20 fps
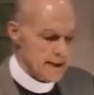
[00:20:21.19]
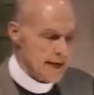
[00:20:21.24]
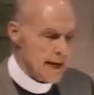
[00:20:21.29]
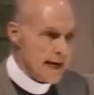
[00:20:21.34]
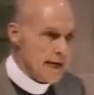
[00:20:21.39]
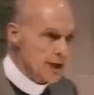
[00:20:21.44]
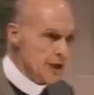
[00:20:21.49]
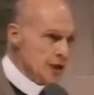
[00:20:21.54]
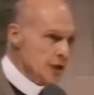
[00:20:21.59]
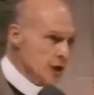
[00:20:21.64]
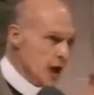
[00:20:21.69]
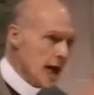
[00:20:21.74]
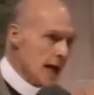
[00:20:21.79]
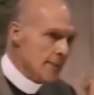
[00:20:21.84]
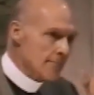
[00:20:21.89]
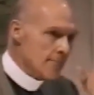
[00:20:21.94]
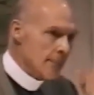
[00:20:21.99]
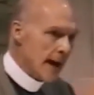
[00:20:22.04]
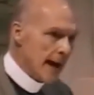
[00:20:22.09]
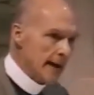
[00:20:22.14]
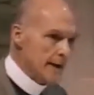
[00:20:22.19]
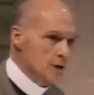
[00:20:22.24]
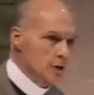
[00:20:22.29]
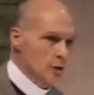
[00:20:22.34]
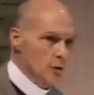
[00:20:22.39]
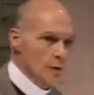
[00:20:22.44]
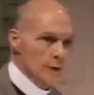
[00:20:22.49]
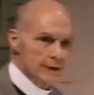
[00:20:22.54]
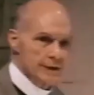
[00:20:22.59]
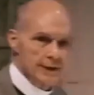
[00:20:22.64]
He shot back
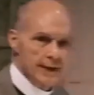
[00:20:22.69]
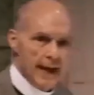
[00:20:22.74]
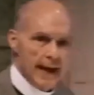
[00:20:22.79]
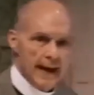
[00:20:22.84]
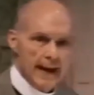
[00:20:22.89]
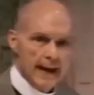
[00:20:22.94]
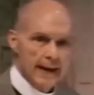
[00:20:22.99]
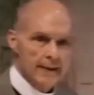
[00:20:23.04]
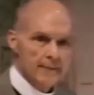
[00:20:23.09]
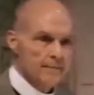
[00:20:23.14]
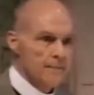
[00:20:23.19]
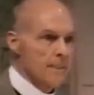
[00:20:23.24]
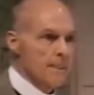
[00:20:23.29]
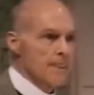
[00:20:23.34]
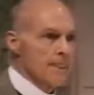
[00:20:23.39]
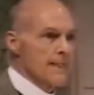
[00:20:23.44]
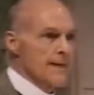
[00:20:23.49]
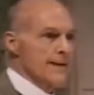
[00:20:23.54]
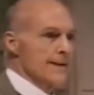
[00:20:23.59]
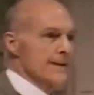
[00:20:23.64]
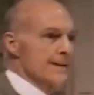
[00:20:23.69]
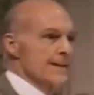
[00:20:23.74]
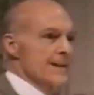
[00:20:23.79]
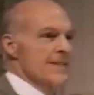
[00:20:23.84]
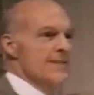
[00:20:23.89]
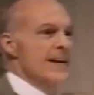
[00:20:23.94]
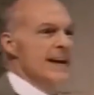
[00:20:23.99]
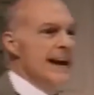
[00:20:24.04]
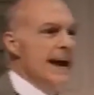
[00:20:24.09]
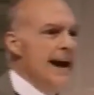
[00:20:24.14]
to his dad,
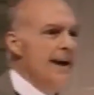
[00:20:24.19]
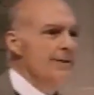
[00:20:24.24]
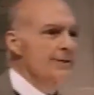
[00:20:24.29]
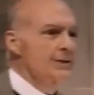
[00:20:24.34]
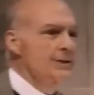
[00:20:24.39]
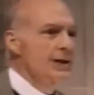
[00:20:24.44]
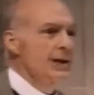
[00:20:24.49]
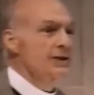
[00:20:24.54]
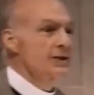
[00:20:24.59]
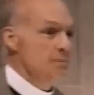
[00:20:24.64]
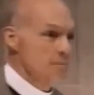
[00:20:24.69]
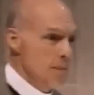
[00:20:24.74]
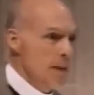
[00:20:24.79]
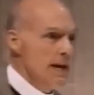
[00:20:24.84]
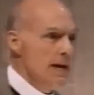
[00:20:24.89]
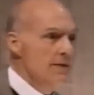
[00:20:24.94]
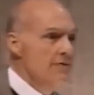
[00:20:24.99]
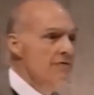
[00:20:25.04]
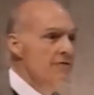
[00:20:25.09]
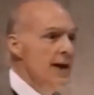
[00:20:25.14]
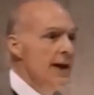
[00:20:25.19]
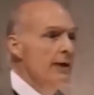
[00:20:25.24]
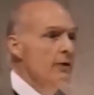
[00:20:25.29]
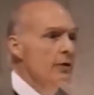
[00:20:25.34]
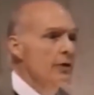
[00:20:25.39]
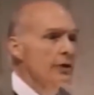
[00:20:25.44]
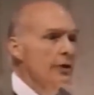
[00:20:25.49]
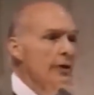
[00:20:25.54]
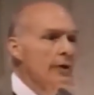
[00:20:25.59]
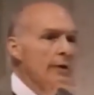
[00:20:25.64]
"Then I'll just be a
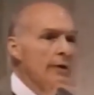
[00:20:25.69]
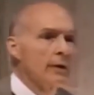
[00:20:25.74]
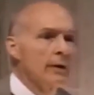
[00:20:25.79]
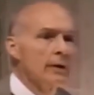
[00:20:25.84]
failure."